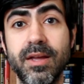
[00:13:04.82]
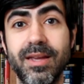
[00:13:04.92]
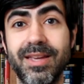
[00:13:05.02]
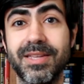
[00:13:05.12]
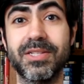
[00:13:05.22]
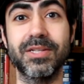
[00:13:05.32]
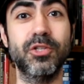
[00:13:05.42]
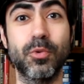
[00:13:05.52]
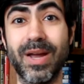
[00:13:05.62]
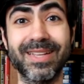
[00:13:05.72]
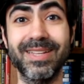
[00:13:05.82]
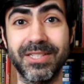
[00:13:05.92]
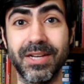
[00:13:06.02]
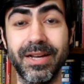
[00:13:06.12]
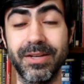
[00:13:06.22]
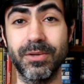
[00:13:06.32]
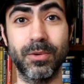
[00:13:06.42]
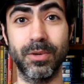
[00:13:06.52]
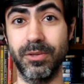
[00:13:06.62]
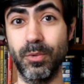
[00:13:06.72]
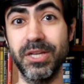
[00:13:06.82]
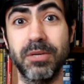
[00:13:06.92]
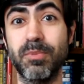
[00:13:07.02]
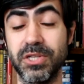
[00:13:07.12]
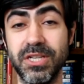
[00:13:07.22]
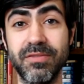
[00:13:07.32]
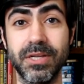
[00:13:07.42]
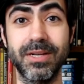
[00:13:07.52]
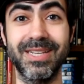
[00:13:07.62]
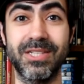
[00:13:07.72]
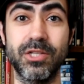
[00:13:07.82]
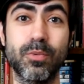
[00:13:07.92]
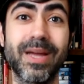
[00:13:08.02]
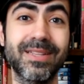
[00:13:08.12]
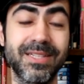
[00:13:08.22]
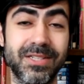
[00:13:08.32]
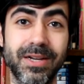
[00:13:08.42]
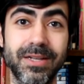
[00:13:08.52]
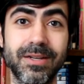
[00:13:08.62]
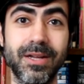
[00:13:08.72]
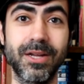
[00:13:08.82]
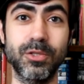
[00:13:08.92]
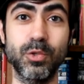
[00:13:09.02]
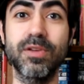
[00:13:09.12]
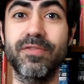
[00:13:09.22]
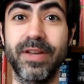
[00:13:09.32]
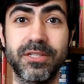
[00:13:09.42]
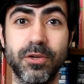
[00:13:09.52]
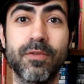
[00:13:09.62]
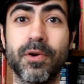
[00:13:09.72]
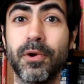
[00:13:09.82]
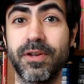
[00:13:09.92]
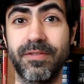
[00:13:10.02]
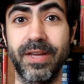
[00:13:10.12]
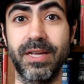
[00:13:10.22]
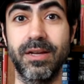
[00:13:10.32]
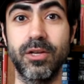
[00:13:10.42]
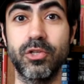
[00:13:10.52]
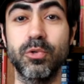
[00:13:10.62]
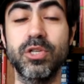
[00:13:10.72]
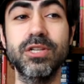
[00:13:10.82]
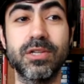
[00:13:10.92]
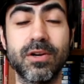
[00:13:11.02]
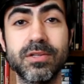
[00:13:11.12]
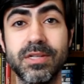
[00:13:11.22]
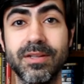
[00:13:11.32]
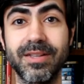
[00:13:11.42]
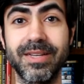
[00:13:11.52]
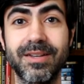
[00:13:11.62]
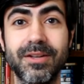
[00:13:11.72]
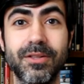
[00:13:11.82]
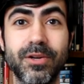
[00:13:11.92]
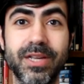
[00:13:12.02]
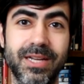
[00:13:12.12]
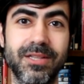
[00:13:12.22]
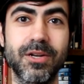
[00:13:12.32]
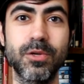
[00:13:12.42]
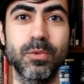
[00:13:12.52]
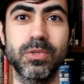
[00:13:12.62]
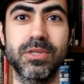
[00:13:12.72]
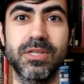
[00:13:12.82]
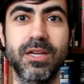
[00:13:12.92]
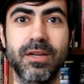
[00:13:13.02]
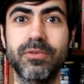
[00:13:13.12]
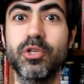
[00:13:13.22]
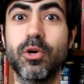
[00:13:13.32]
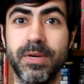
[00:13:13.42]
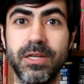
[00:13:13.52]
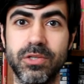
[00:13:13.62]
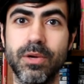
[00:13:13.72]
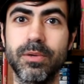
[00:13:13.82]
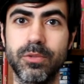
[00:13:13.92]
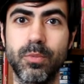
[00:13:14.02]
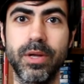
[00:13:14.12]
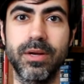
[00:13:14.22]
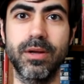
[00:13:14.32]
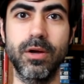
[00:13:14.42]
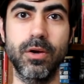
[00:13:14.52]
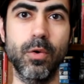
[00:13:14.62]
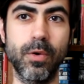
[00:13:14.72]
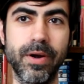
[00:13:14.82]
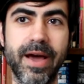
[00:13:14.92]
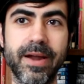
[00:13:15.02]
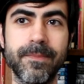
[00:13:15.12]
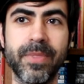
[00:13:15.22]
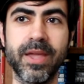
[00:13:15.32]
is directly tied, or the way she perceives it, is directly tied to the fate of her cafe. So she is constantly looking at the news, seeing if Germany is going to win or not.